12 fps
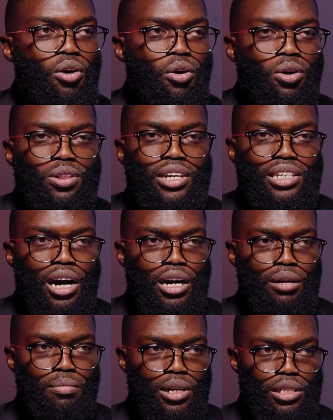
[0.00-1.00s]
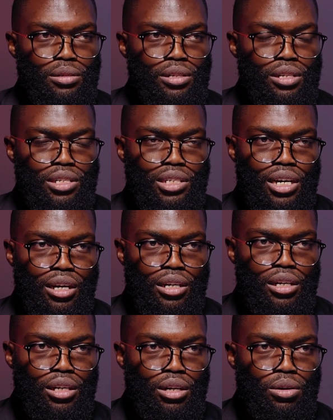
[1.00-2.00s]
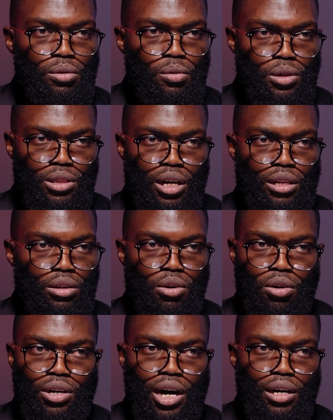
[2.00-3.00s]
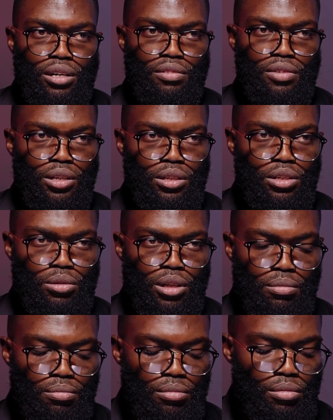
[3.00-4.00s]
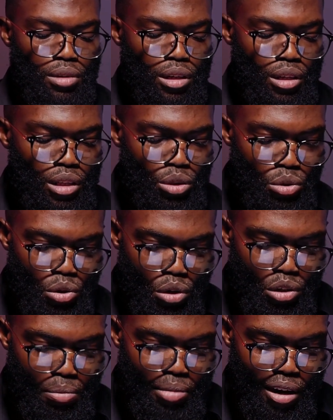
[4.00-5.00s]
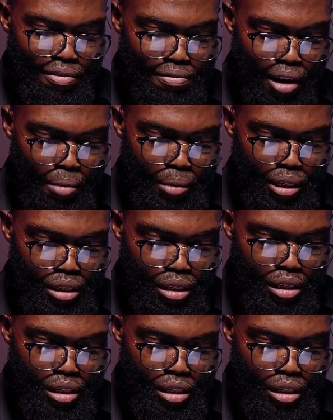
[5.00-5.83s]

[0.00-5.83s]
All that Agabus said was that God had revealed to him there was going to be a famine